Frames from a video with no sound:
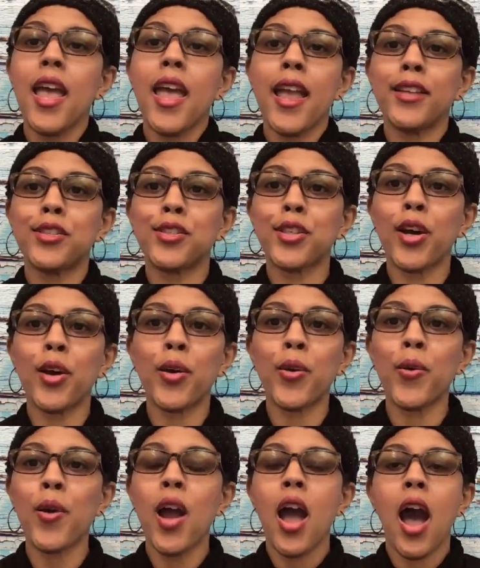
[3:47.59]
And
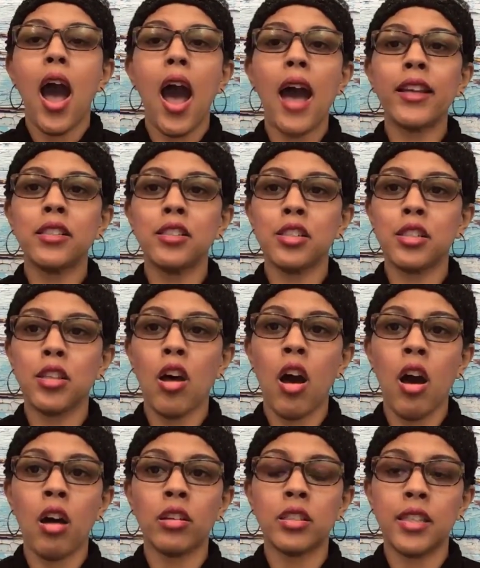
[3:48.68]
so I just
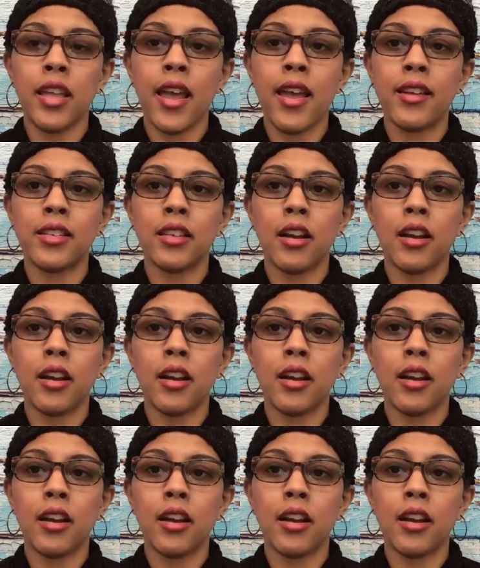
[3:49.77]
thought that